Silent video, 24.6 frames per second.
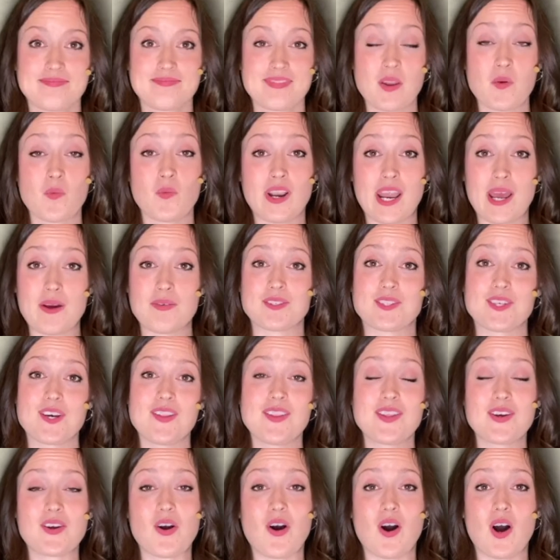When I was on
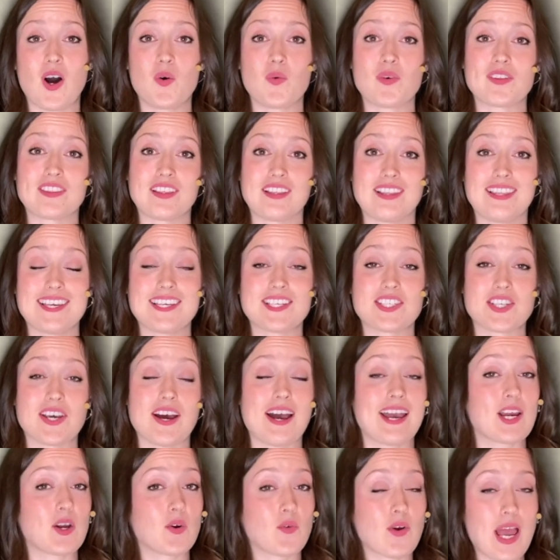the call with Alicia,
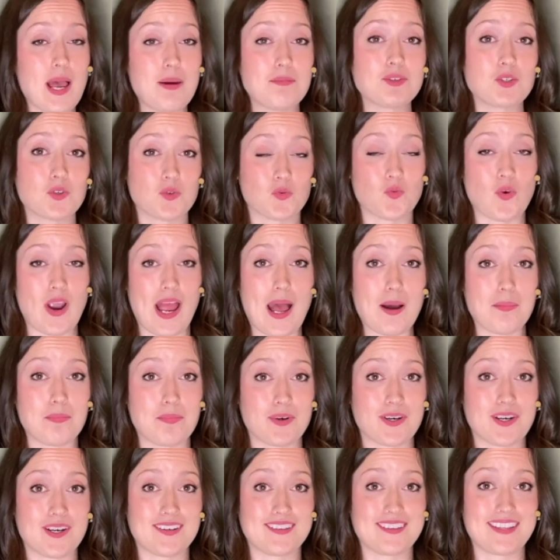I grabbed a
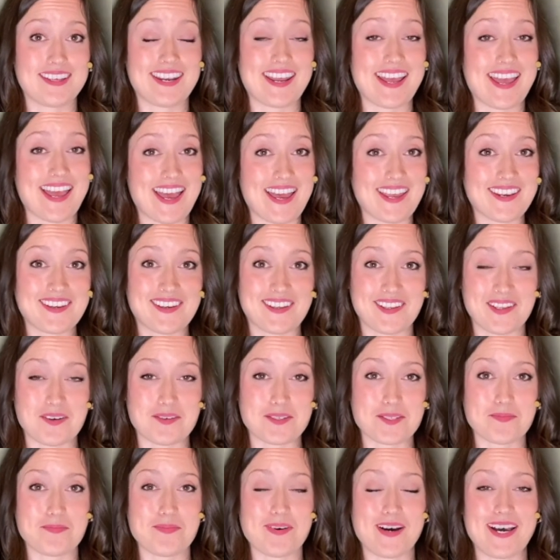wrapper that I had
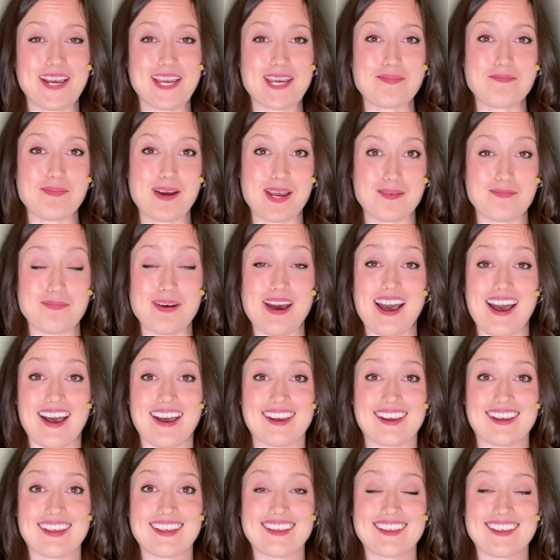close by in my
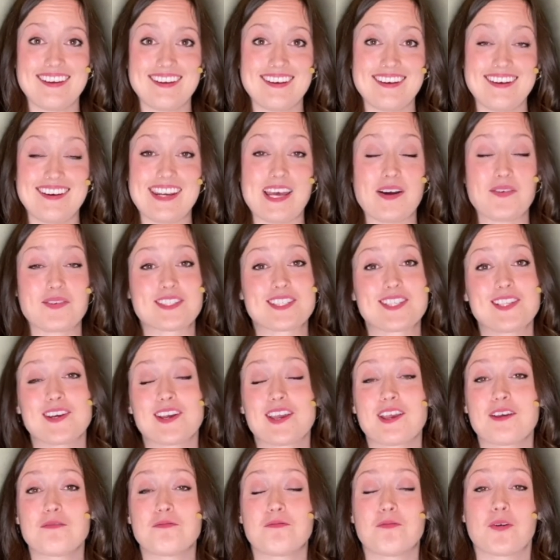bag, and I was
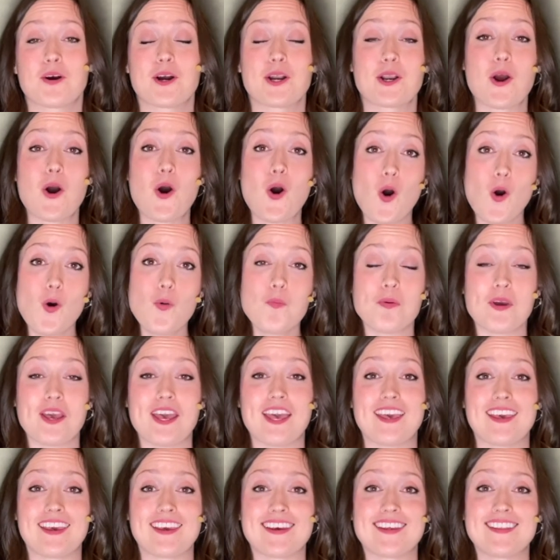looking for it,
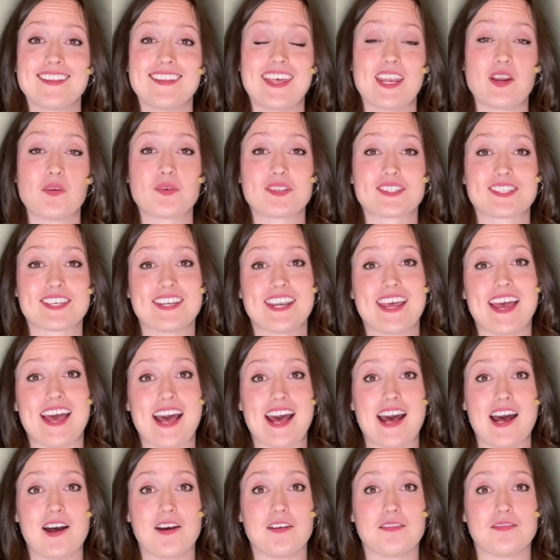hoping that it was going to
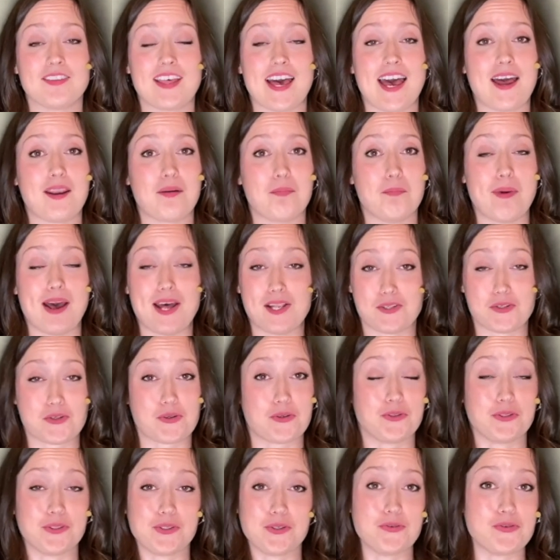have that
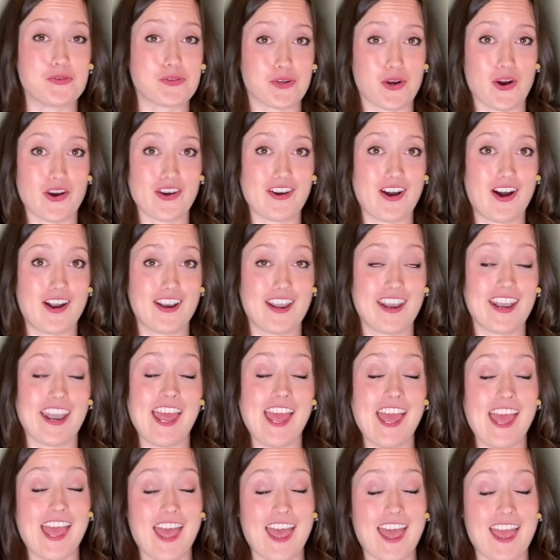magical new chart on it,
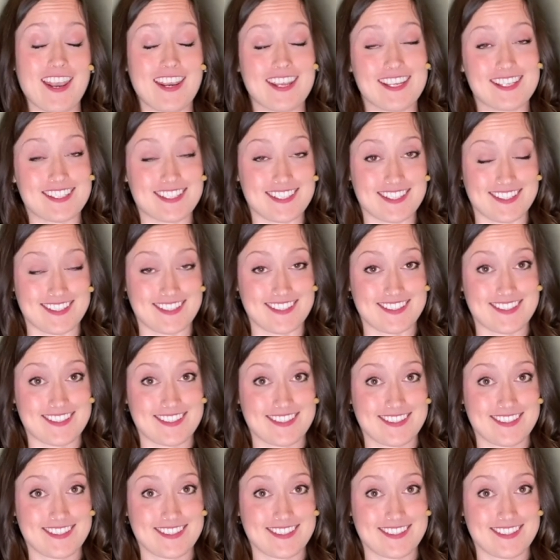and it didn't,